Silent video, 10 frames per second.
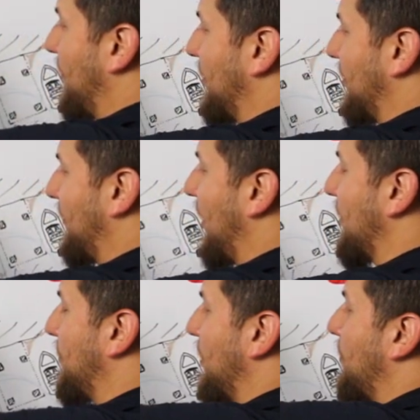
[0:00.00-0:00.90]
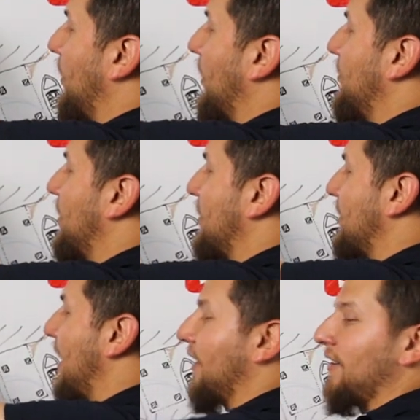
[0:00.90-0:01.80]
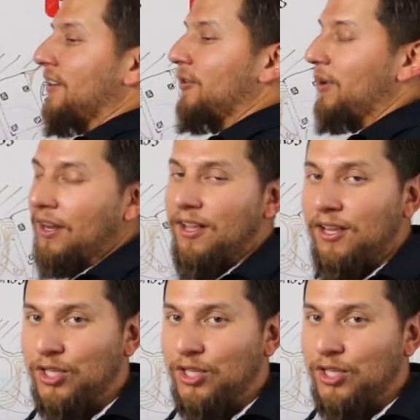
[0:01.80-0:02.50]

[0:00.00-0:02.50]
the fish's face, but you're more likely to get snagged, right?